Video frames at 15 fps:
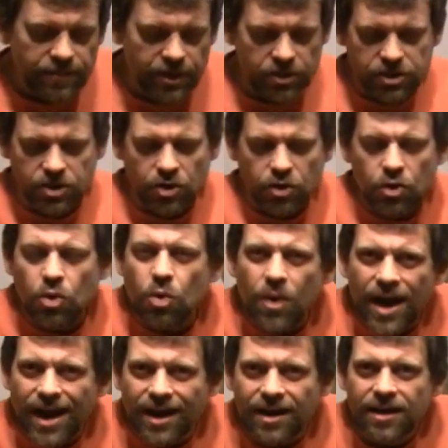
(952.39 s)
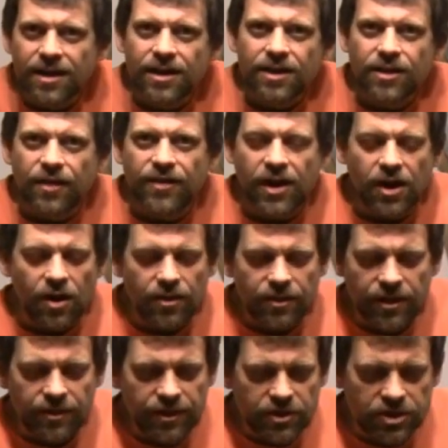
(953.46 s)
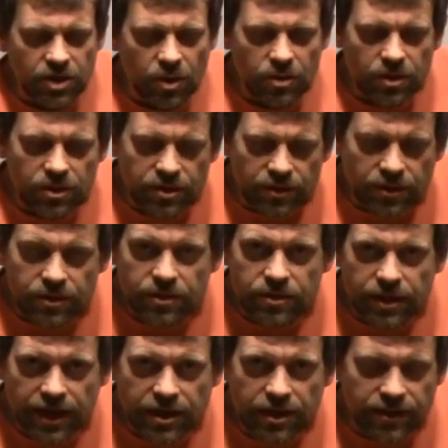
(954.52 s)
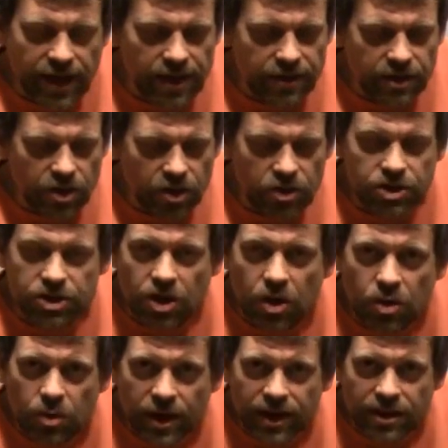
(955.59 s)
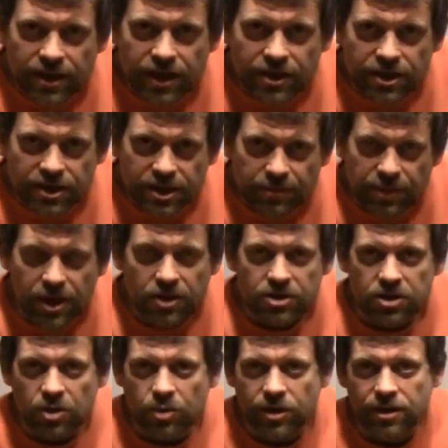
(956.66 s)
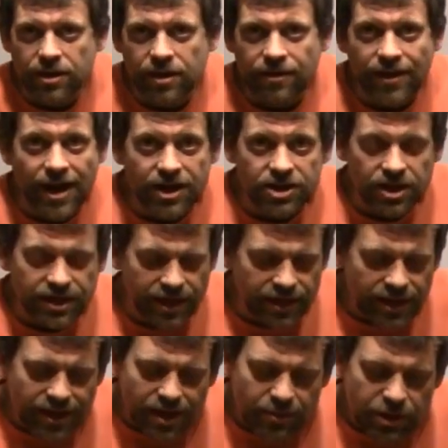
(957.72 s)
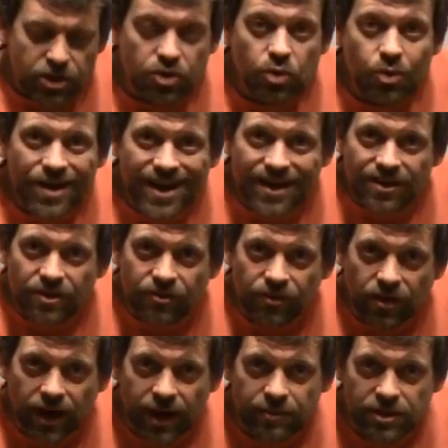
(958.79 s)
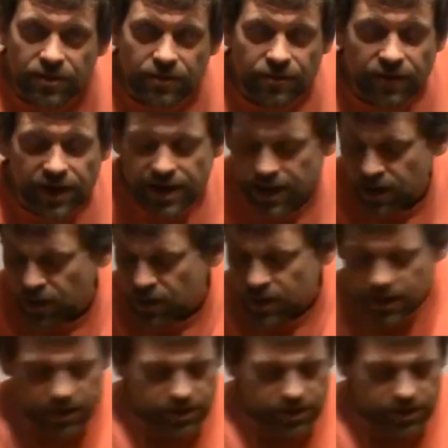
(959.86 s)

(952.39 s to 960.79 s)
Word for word: They're so quick that they're, they're so, they, they occur so quickly and disappear so quickly that they actually get between the frames of the video.